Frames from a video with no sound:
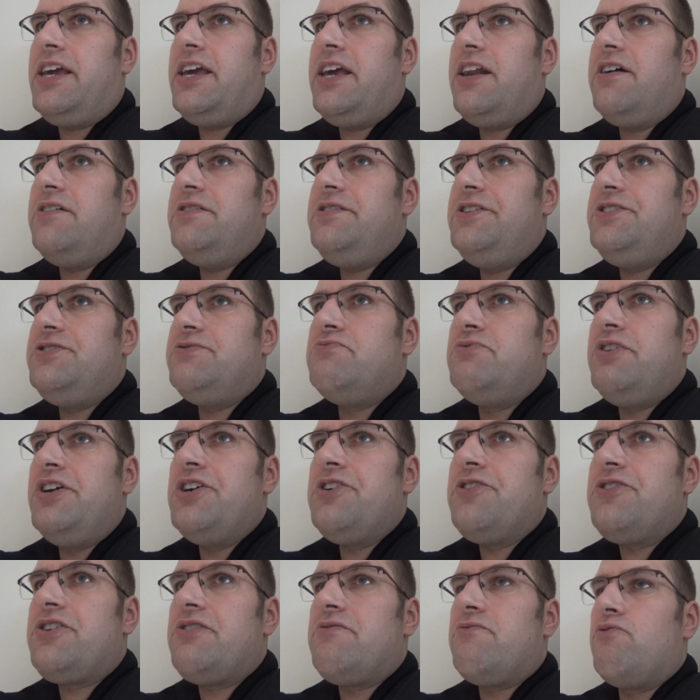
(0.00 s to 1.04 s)
get on these
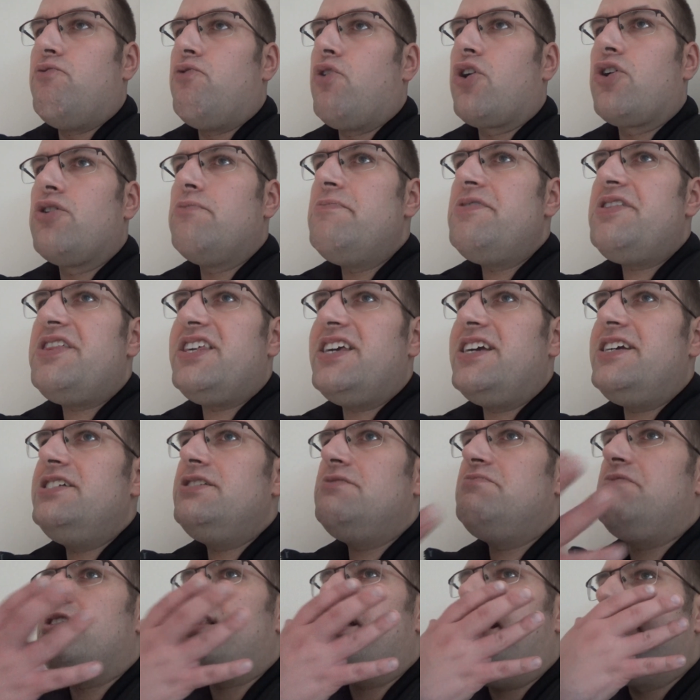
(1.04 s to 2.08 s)
weird worm
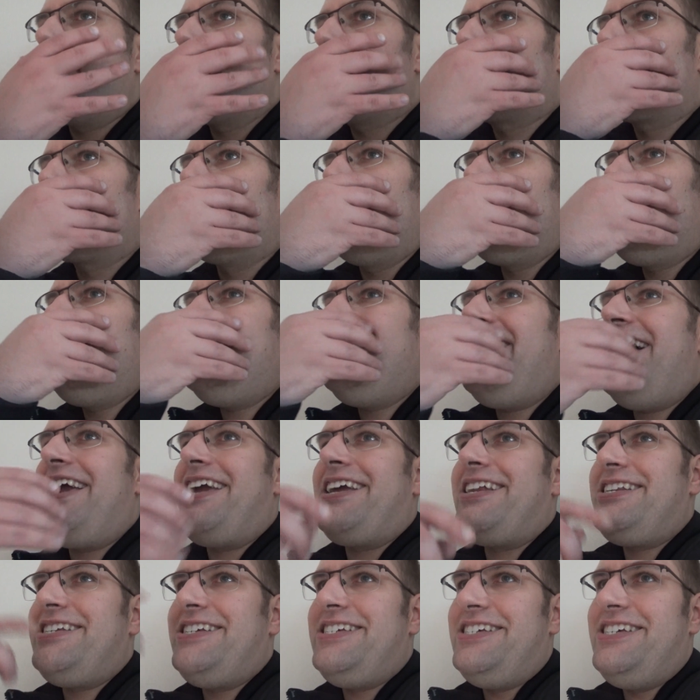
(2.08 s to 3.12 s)
things with like drill
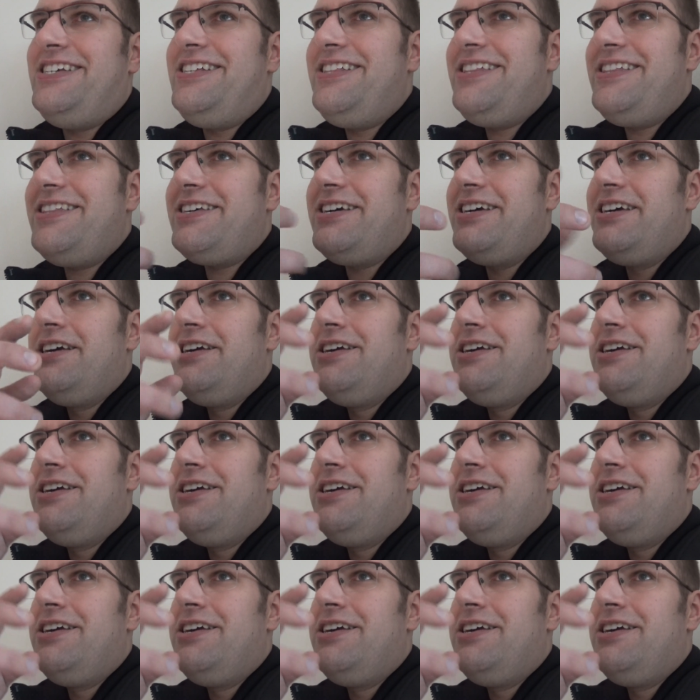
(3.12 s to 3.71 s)
like teeth.